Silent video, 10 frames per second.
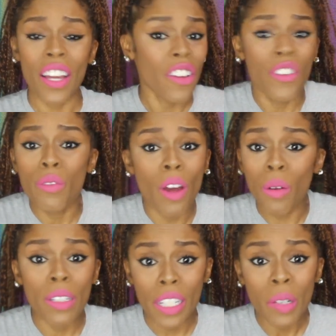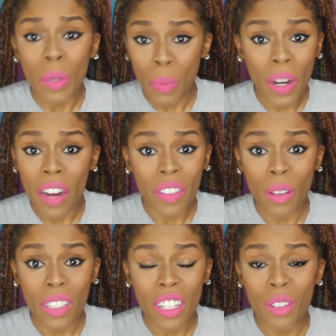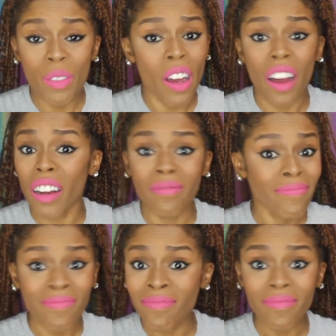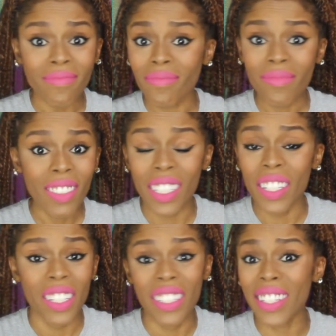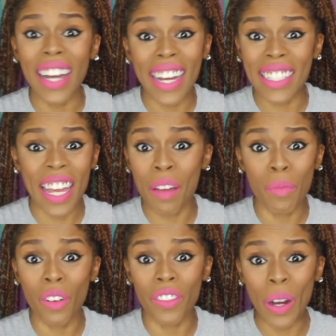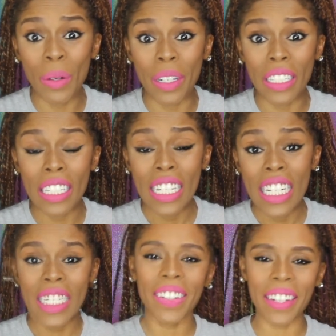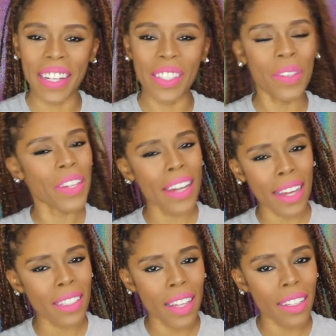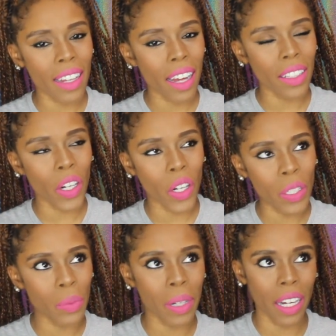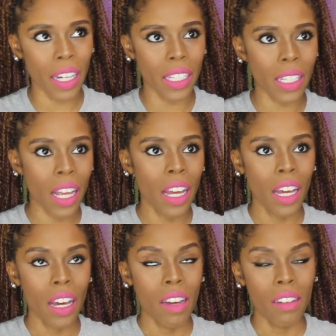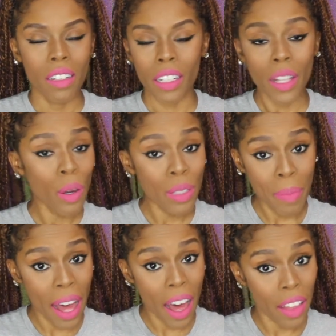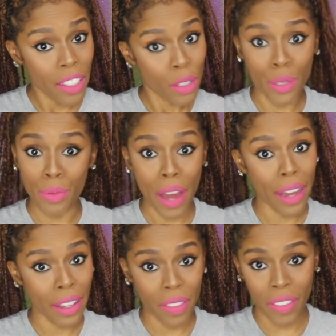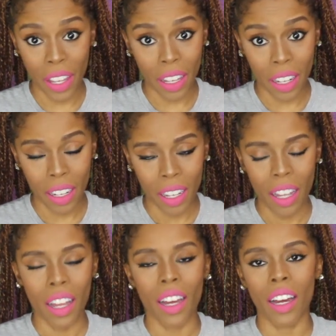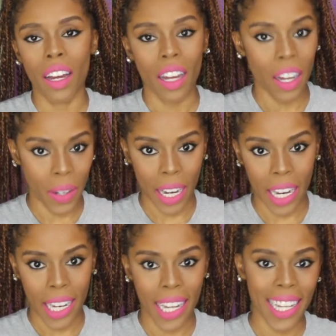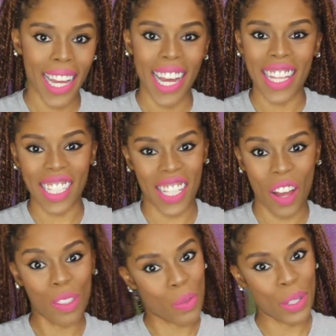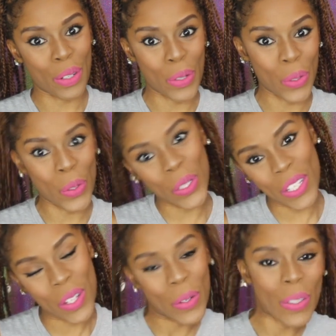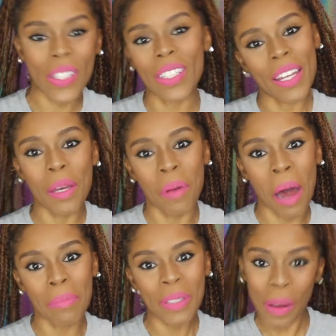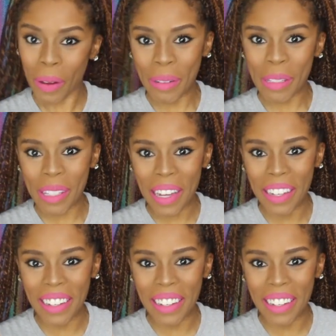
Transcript: if you don't deal with whatever those issues are, you guys can't move forward. Okay, so the next thing that I learned was closed mouths do not get fed. Okay, yeah, that sounds really cool in those hip hop songs,